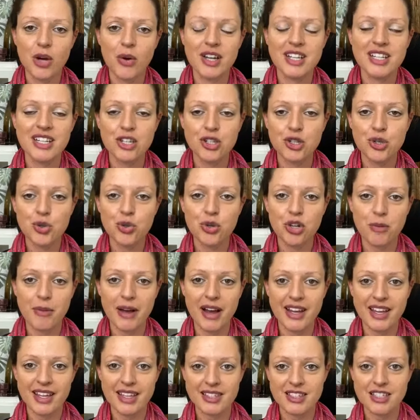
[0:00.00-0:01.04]
I did talk
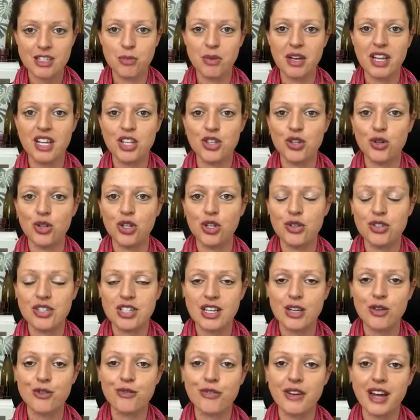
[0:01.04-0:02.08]
about histamine in your
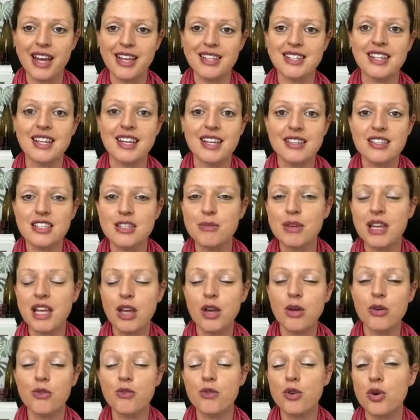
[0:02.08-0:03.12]
luteal phase, and histamine
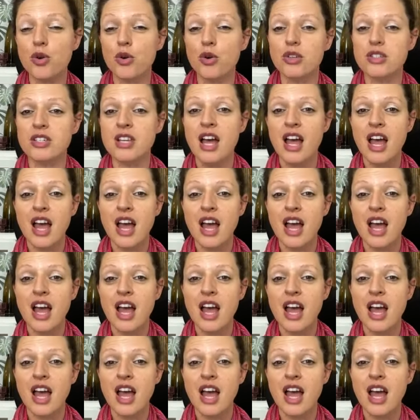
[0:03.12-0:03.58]
can cause